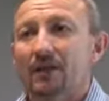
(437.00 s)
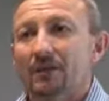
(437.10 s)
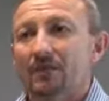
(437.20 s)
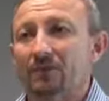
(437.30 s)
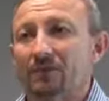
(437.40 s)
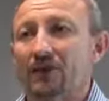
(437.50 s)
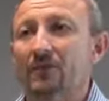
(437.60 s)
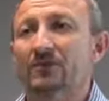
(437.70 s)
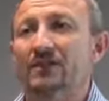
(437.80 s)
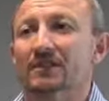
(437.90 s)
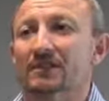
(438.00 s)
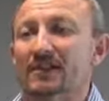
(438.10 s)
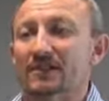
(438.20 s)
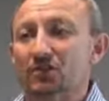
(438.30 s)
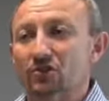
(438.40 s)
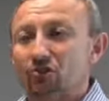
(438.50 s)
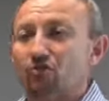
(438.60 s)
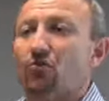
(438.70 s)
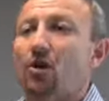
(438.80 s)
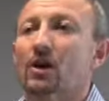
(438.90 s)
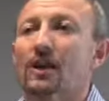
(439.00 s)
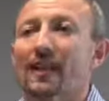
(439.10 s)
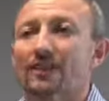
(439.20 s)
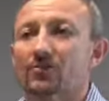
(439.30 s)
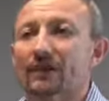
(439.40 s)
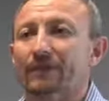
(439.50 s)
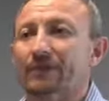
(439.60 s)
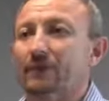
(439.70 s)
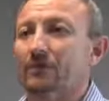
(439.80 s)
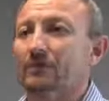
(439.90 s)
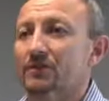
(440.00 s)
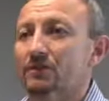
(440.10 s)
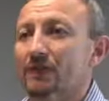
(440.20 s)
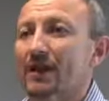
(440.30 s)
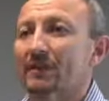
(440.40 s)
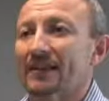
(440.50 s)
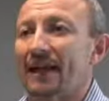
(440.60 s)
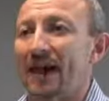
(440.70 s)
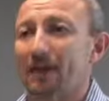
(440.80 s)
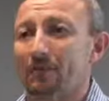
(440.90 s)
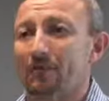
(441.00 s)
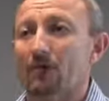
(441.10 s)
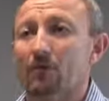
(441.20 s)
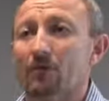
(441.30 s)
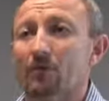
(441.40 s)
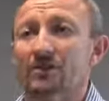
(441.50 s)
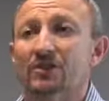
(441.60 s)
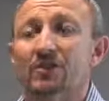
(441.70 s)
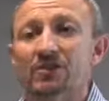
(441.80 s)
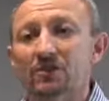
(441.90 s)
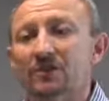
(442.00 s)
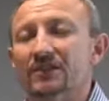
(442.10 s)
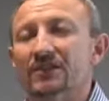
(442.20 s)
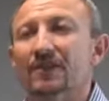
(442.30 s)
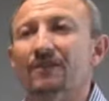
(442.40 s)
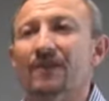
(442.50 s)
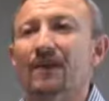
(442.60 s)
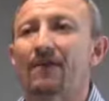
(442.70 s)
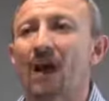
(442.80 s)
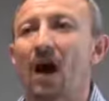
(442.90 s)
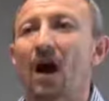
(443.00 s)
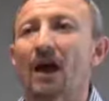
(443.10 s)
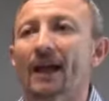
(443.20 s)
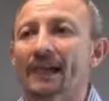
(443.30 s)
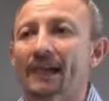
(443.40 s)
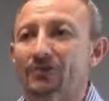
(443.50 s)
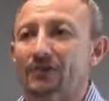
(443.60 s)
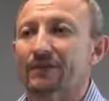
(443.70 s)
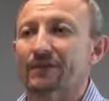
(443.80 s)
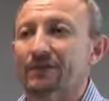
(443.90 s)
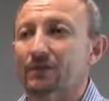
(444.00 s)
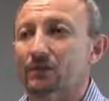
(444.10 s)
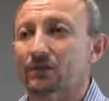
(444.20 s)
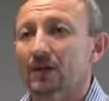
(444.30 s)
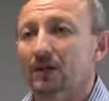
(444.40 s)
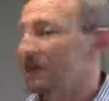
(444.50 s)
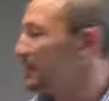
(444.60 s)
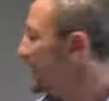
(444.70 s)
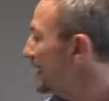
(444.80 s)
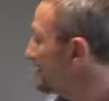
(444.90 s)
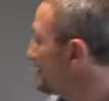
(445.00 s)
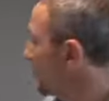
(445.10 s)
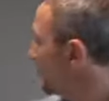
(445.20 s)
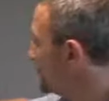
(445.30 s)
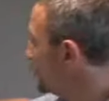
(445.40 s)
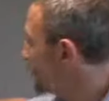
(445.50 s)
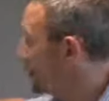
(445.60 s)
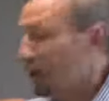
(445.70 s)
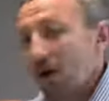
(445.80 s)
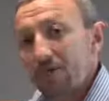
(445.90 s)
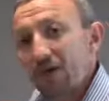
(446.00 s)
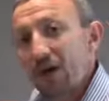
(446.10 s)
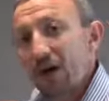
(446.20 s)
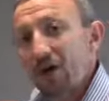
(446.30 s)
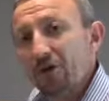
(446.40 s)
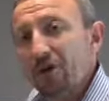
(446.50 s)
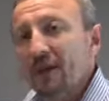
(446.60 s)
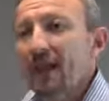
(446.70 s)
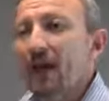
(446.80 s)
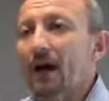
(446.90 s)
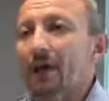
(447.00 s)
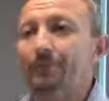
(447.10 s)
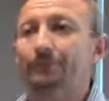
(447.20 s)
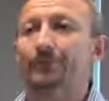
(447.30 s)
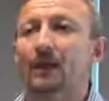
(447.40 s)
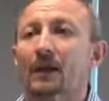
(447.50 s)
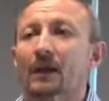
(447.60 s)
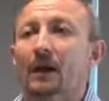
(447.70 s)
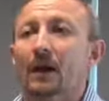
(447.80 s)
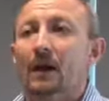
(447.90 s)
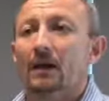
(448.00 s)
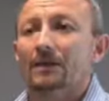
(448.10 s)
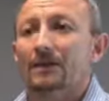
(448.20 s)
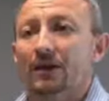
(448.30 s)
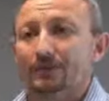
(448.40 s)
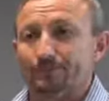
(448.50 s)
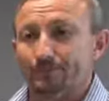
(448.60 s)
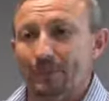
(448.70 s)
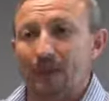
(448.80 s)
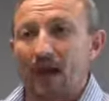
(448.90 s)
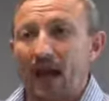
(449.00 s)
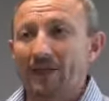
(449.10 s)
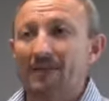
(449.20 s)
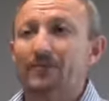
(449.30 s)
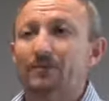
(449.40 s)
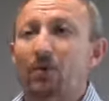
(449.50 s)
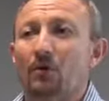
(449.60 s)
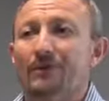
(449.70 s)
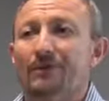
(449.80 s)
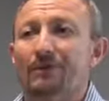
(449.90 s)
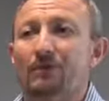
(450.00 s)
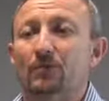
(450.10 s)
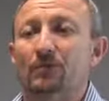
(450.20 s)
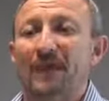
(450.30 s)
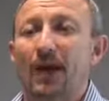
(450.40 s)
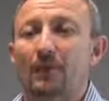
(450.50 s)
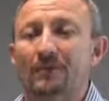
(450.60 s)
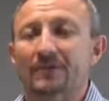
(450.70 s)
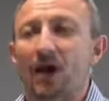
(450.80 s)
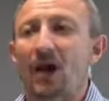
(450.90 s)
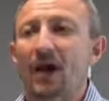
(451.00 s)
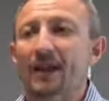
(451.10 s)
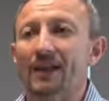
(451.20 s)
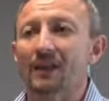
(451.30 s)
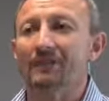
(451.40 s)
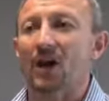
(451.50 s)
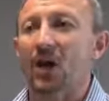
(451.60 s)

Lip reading: The result is that there's a strong electric field surrounding that upper roller, which induces a very high electric field near the points of the comb here. So, at these points, the field becomes high enough to